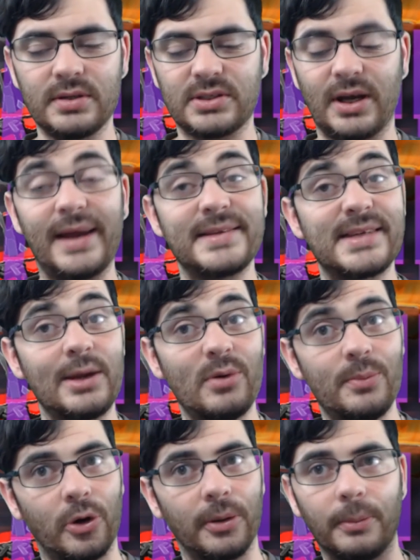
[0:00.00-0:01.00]
sorry, I say
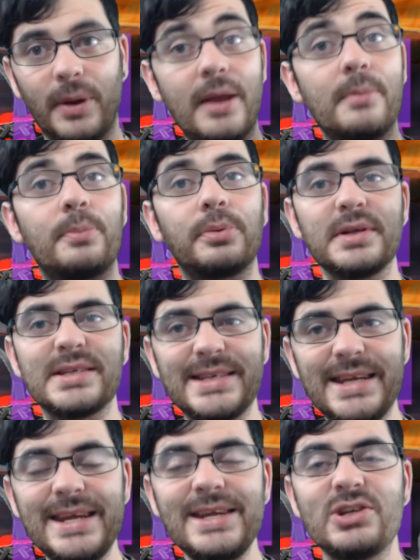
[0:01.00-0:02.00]
reborn, but
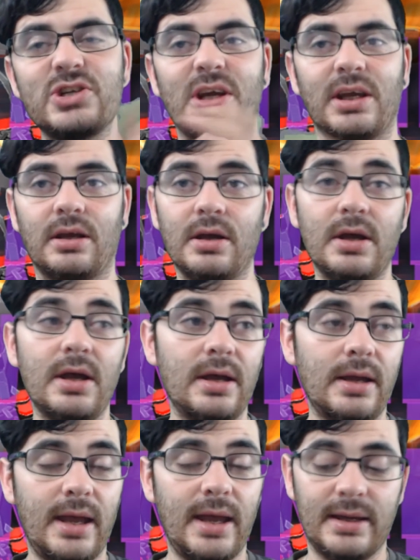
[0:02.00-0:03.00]
prestiging.
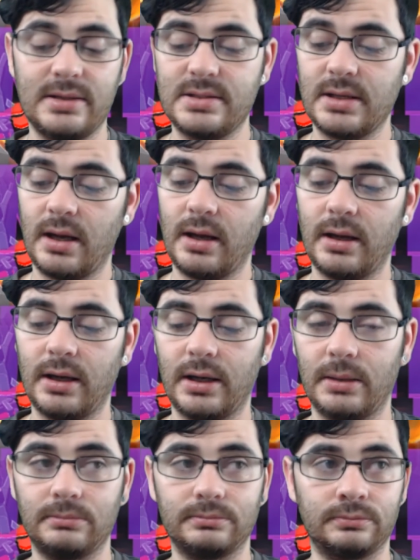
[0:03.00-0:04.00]
And,
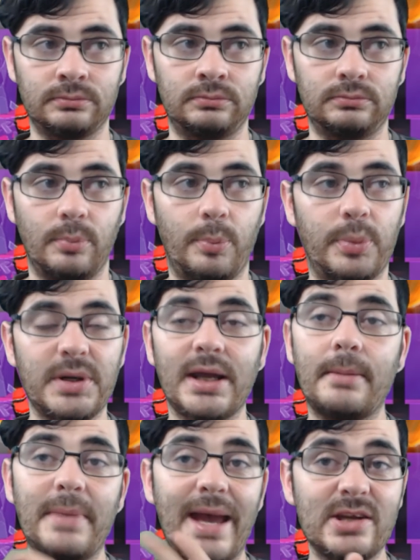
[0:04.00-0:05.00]
but I
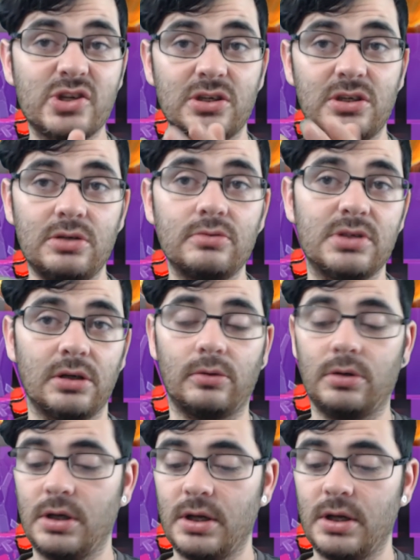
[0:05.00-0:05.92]
imagine you do.